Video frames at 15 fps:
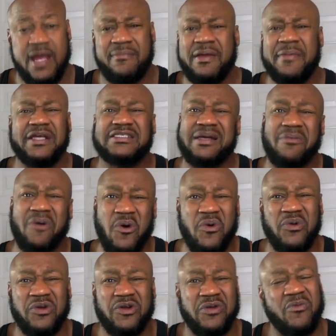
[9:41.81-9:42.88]
Maybe because I'm
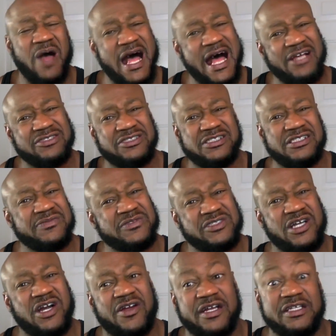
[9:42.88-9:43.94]
older and wiser and he was
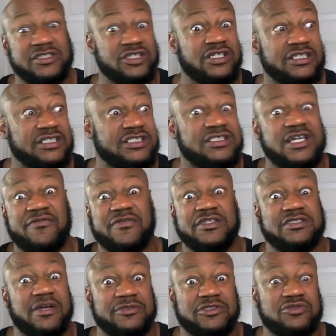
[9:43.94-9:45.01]
younger. He's looking at this stuff and
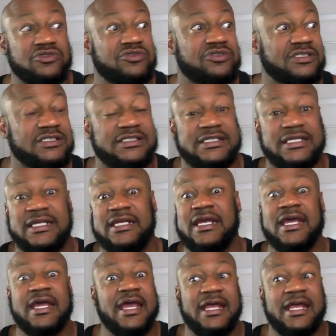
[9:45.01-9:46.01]
he's coming to new to the city.